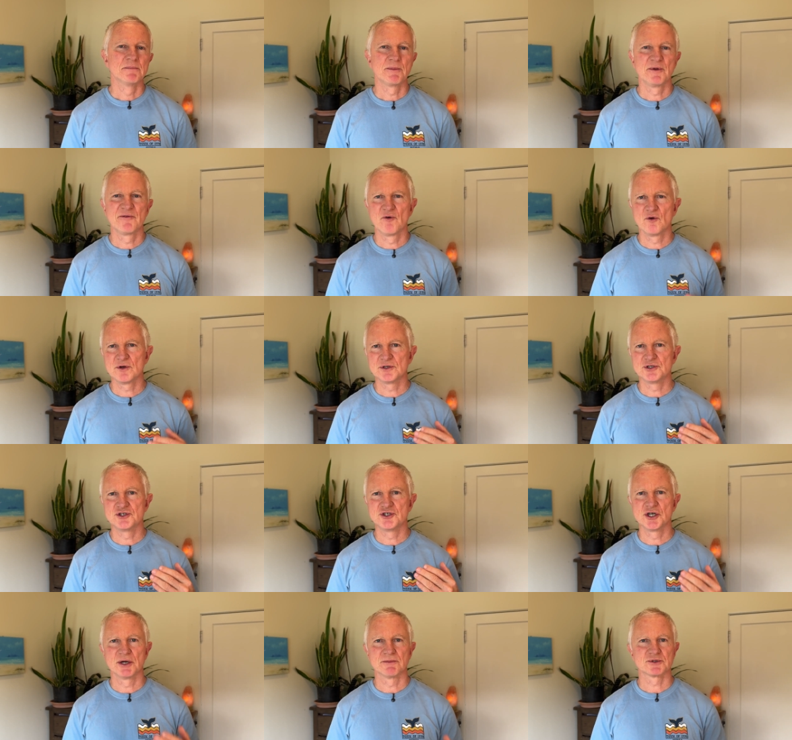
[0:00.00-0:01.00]
But before you
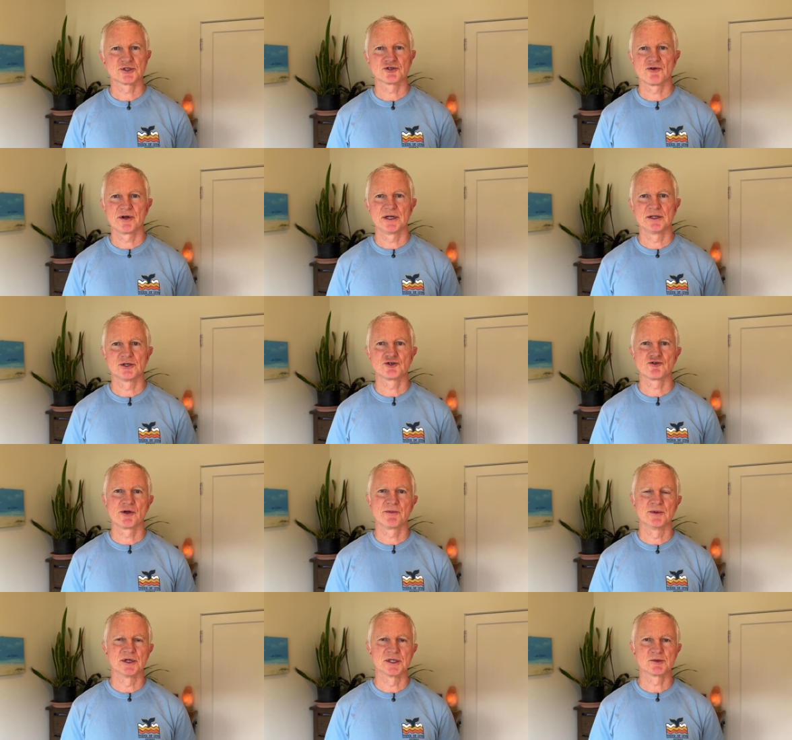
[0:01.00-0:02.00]
jump straight into
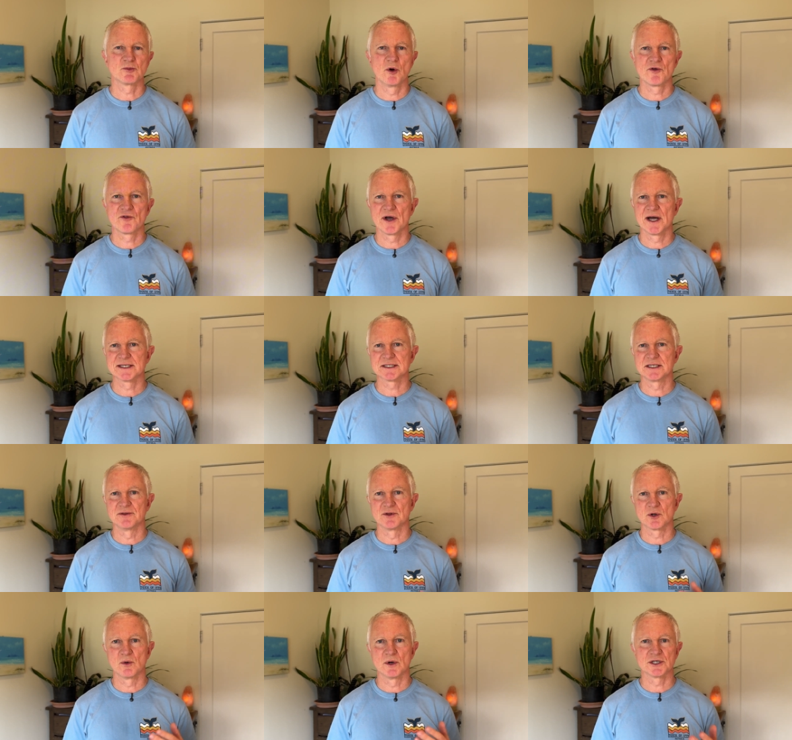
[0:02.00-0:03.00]
treatment, it's worth asking
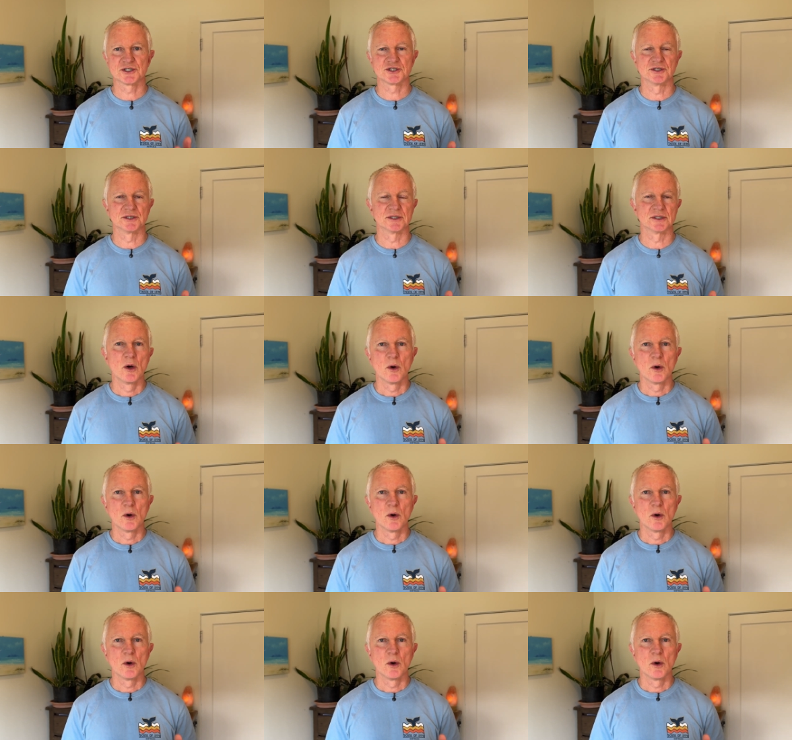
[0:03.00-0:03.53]
the question,